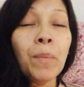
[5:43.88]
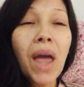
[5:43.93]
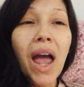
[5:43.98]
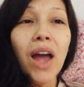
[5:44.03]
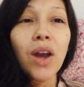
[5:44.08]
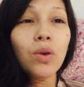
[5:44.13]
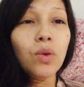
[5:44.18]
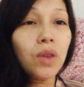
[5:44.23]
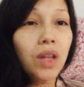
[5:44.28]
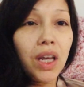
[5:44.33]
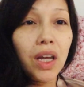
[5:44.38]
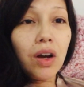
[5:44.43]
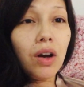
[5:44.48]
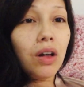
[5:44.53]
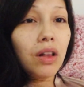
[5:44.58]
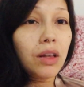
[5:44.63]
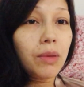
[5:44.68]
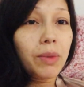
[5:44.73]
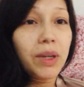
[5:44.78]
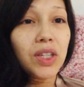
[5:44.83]
I don't like
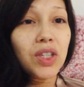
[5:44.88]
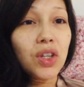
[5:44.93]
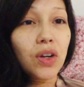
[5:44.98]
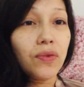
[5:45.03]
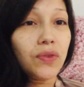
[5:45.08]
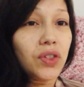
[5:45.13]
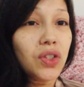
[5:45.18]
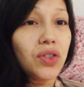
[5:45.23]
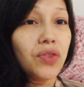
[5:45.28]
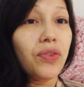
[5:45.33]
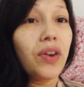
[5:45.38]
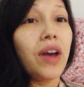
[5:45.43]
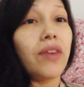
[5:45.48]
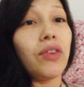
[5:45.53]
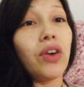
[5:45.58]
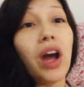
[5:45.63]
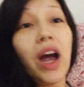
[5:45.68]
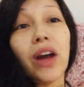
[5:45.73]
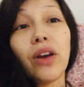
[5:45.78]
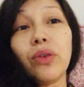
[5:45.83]
calling myself a
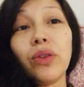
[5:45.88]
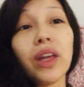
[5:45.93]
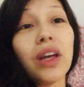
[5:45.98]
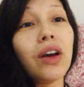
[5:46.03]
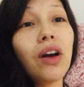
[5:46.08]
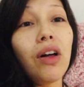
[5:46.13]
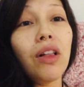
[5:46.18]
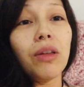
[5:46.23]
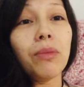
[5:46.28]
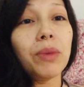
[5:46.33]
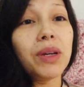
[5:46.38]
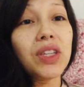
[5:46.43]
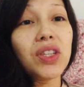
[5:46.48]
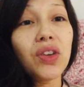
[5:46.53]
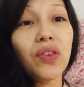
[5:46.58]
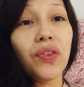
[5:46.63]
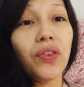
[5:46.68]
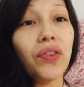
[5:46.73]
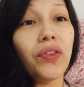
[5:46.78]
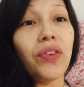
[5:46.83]
survivor. I don't like calling
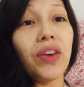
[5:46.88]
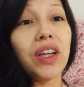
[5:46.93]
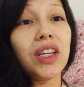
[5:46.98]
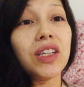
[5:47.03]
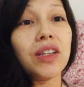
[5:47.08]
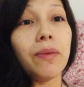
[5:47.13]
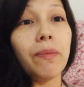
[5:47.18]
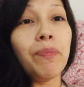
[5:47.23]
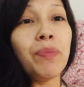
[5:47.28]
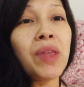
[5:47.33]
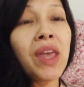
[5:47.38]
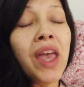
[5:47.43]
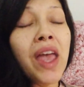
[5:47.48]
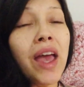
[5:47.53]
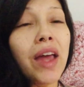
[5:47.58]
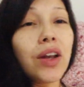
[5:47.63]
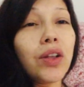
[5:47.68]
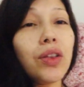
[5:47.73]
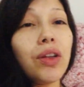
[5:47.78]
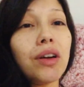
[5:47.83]
myself a victim.
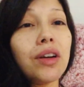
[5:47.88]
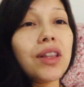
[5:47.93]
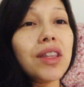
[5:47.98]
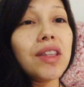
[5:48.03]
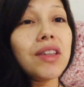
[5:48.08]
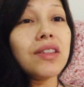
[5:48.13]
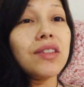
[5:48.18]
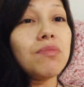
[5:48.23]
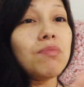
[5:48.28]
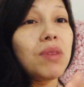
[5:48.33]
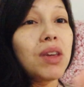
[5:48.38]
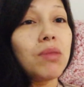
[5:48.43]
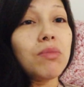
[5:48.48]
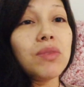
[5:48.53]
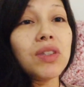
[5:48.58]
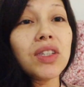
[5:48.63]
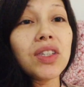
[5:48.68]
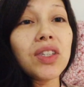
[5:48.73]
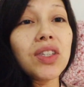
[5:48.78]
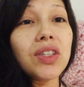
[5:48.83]
And a lot of these
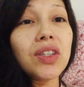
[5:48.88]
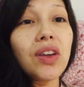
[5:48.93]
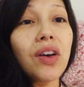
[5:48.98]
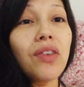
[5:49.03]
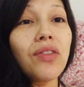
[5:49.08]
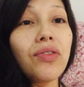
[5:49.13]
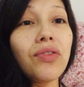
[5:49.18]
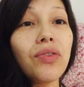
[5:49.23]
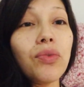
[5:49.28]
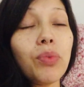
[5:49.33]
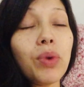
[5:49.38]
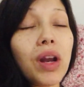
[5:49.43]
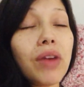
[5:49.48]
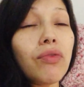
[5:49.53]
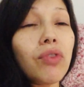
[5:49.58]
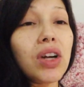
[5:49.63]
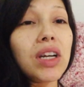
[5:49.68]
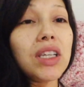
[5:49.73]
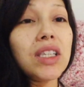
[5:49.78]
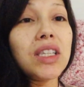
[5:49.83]
memes and stuff,
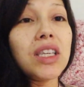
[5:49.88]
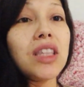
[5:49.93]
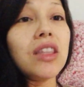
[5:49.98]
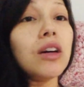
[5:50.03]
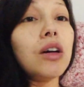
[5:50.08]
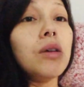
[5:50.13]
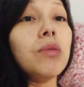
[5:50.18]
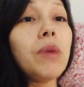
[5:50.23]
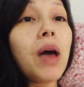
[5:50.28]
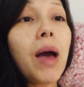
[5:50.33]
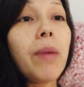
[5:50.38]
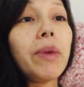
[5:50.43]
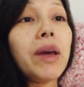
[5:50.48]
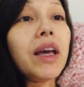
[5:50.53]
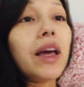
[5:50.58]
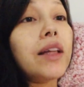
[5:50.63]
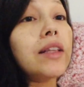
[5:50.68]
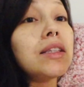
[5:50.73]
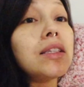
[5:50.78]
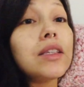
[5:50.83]
whenever I see them, I
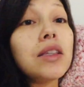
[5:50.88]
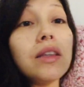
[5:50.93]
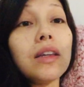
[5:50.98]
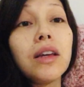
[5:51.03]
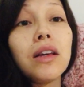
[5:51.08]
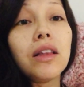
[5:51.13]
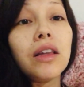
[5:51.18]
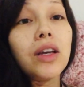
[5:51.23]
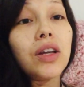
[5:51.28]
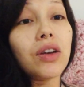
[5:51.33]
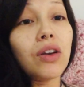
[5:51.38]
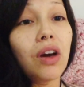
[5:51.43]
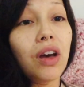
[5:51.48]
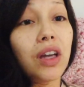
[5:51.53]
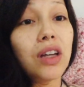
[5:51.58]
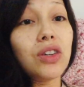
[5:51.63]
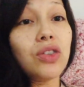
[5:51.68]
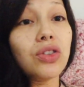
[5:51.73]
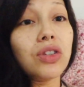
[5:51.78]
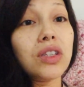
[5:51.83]
instantly click not
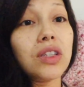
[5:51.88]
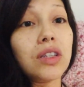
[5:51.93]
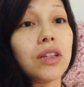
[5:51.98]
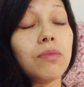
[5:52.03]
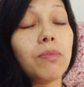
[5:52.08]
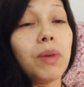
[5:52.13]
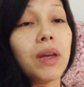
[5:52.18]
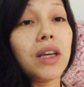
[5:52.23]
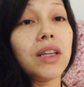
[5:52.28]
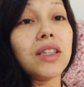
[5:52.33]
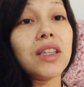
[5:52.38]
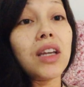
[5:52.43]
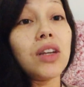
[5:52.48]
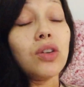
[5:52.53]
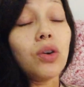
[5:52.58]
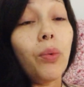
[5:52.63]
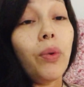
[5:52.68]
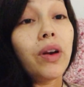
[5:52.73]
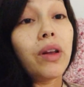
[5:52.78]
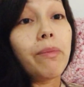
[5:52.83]
interested, because I
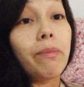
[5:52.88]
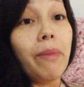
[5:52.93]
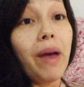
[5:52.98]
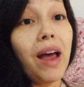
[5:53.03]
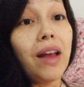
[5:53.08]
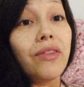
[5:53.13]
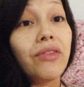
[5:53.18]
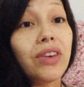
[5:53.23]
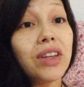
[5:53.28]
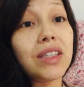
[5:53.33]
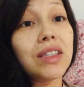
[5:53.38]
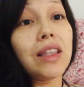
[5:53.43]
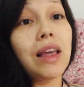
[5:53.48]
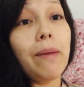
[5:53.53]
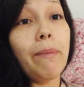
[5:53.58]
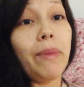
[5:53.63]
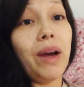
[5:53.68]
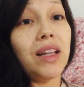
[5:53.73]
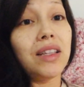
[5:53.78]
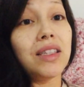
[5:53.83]
don't want to manifest
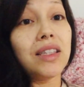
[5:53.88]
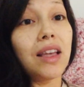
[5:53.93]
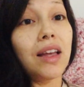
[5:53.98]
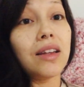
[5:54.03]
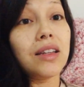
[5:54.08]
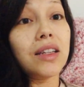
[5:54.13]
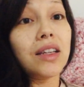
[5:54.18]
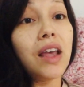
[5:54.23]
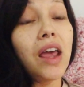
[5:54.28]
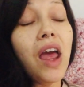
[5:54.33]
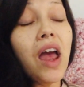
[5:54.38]
that mindset.